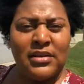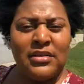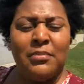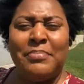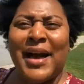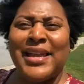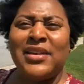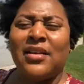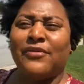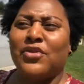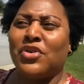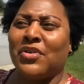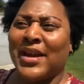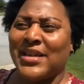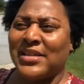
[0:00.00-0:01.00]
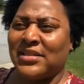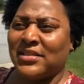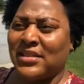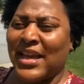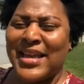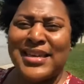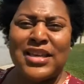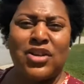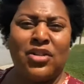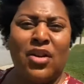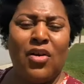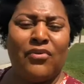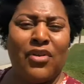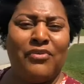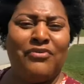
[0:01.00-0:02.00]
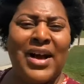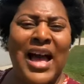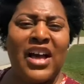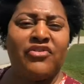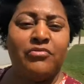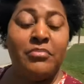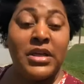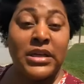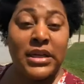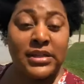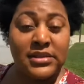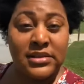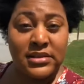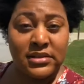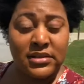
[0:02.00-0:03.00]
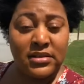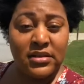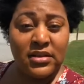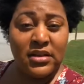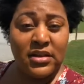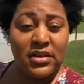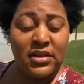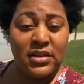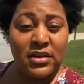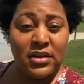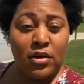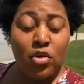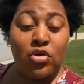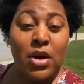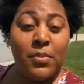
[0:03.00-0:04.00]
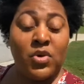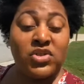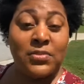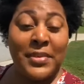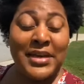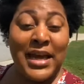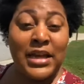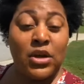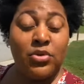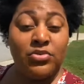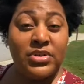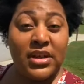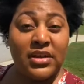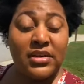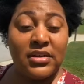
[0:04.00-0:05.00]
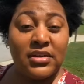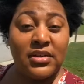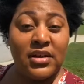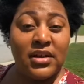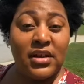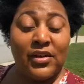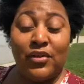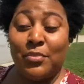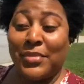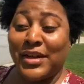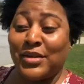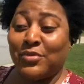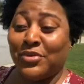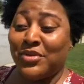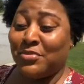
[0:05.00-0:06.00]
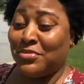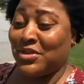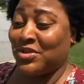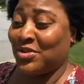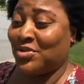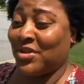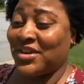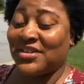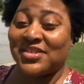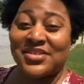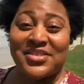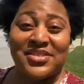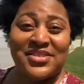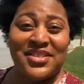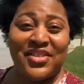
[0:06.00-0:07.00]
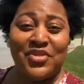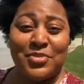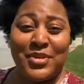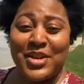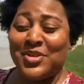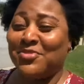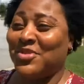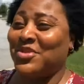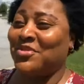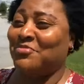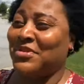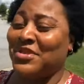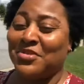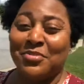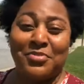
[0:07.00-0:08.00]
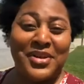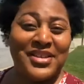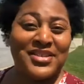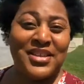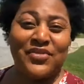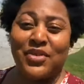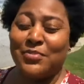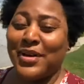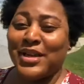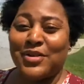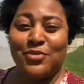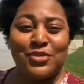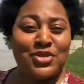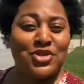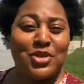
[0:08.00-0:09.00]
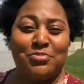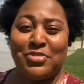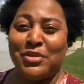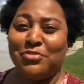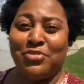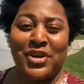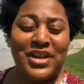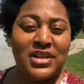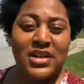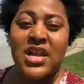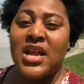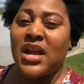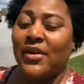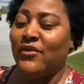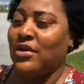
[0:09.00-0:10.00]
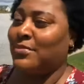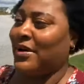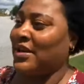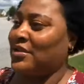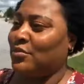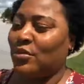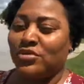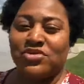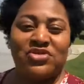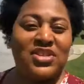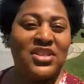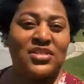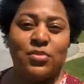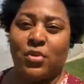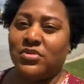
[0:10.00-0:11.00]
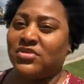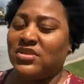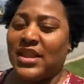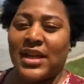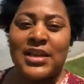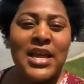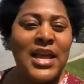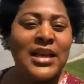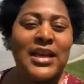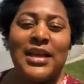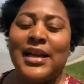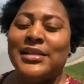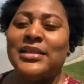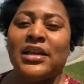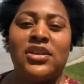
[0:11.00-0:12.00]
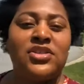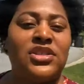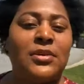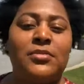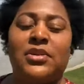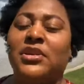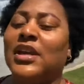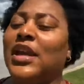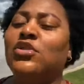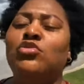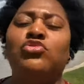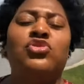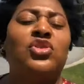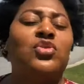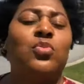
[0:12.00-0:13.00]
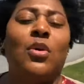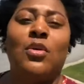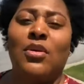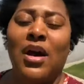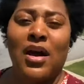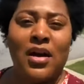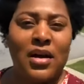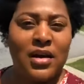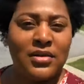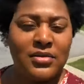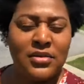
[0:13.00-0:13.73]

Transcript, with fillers: The body of Christ can't get along for five minutes. Oh, come on, somebody, hallelujah. Everybody want to be the greatest. Everybody want to be the best. Everybody wants to be branded. Everybody wants this, wants that. Can I tell you something? Can you just want God?